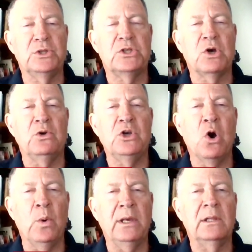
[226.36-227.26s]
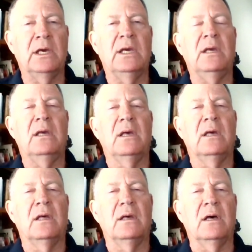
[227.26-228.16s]
do so knowingly
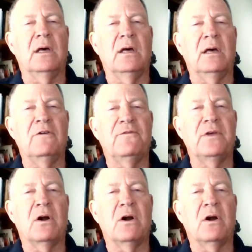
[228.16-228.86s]
if